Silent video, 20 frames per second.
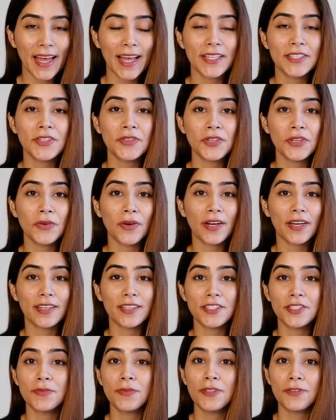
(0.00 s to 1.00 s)
And so you are
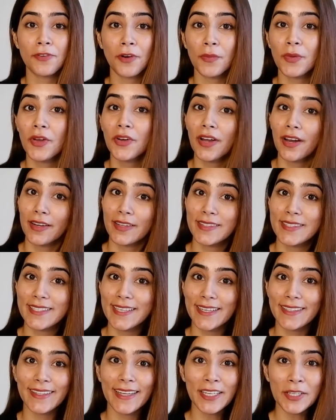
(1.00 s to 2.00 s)
eligible from your current
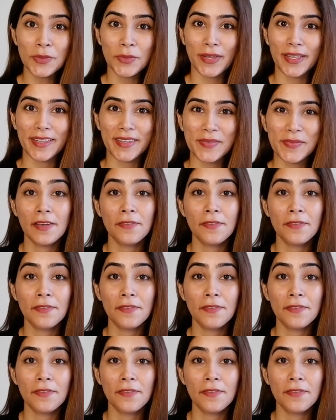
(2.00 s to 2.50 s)
state that way.